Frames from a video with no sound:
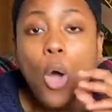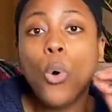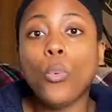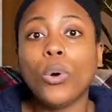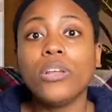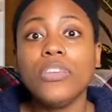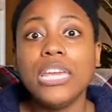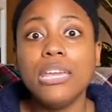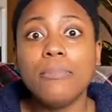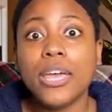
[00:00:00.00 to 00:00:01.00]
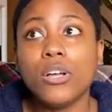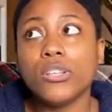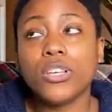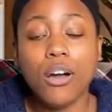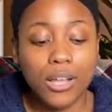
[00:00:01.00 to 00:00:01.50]
In one of the
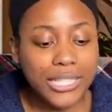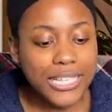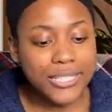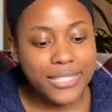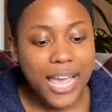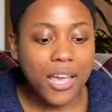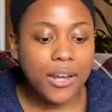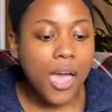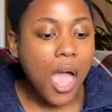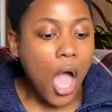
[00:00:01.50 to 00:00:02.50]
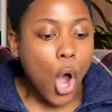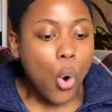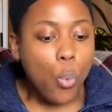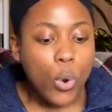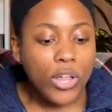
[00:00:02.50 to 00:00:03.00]
emails, Colleen said,
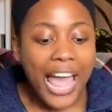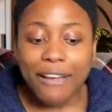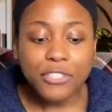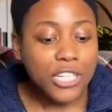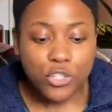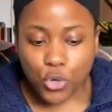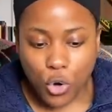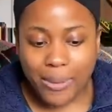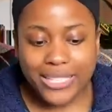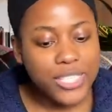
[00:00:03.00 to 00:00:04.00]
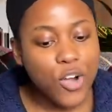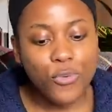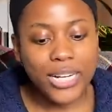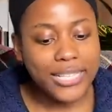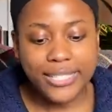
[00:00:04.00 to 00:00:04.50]
"We'll have to control myself
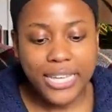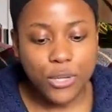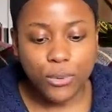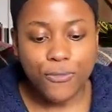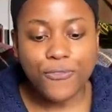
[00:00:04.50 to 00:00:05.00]
when I see you.